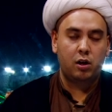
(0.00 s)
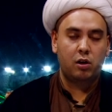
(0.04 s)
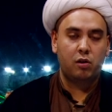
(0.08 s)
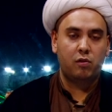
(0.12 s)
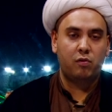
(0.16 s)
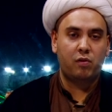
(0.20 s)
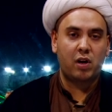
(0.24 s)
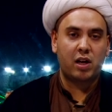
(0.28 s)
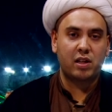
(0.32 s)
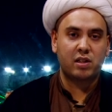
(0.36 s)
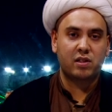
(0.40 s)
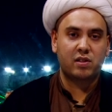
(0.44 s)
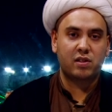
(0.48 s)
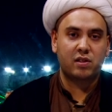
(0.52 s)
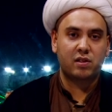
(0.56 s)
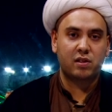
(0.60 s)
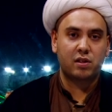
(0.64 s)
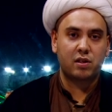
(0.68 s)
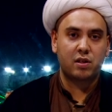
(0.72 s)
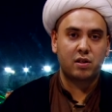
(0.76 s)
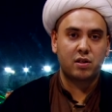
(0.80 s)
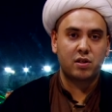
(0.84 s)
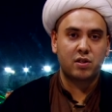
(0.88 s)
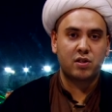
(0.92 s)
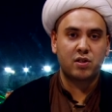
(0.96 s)
that
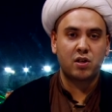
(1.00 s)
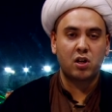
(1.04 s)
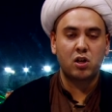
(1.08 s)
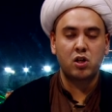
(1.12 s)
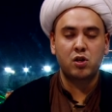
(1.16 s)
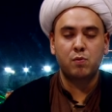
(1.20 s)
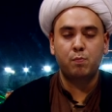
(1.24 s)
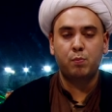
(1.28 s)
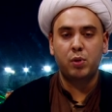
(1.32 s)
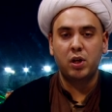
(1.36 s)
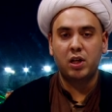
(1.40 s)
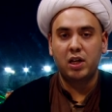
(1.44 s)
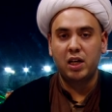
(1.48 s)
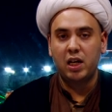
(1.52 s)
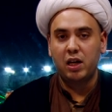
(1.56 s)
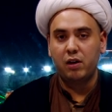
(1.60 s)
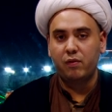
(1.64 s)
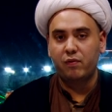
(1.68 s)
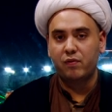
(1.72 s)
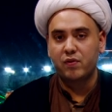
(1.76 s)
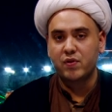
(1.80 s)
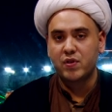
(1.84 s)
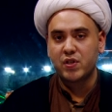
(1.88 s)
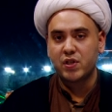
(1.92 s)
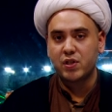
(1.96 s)
such
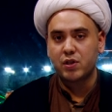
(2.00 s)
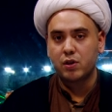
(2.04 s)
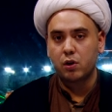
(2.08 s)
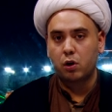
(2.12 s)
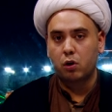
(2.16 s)
beliefs